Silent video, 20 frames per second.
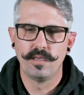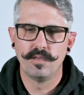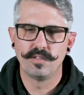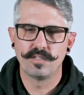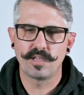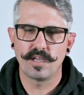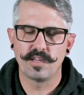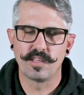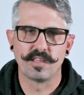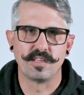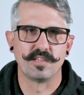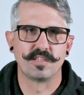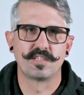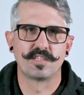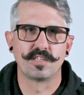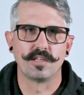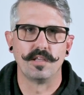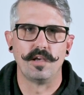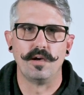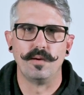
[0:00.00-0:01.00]
it's kind of the
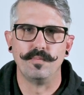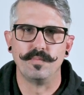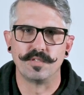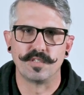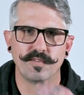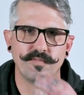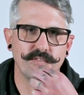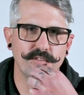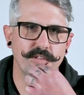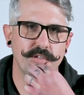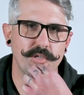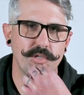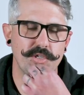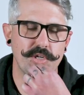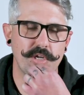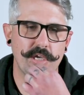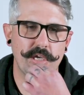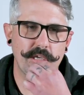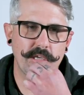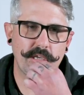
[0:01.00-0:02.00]
slums of
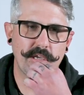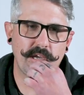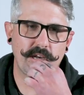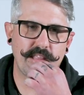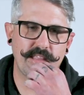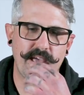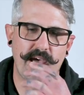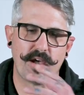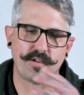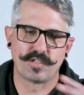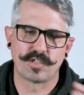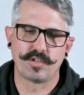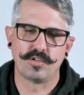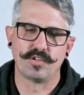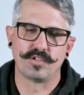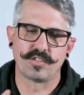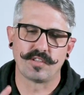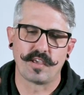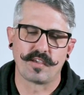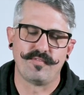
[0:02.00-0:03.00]
Fallujah, kind of the
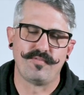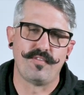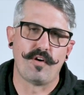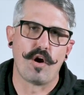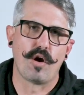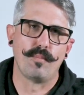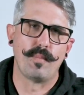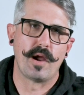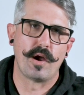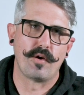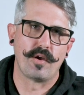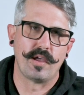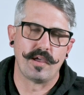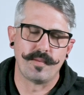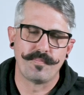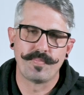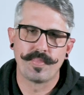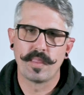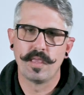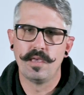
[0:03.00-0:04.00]
outskirts, like farm
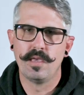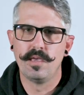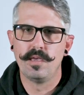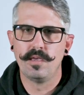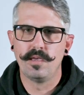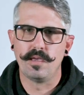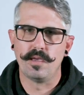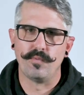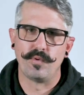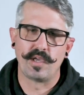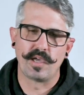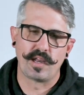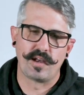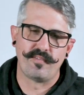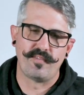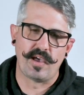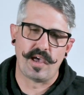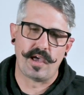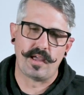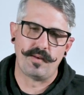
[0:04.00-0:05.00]
area. And we kind
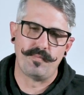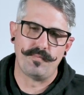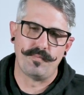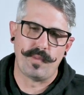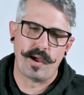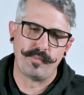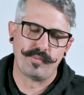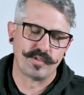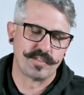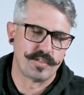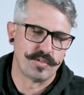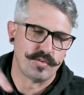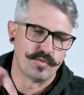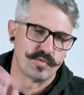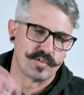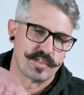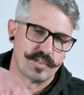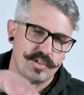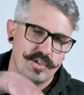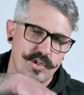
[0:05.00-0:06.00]
of had, my platoon
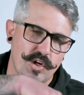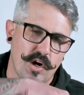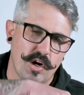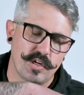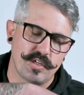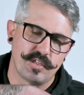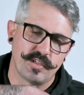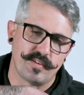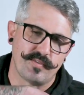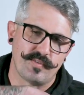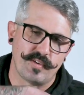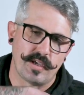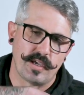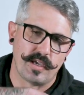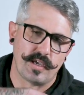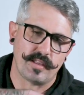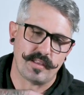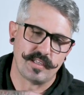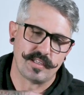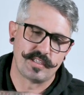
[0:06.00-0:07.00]
was in charge of
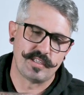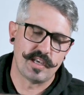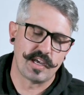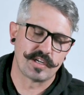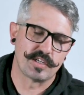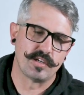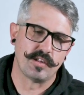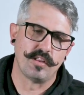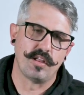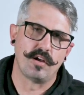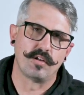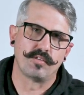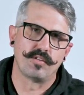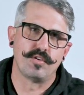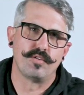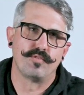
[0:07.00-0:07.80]
this section along the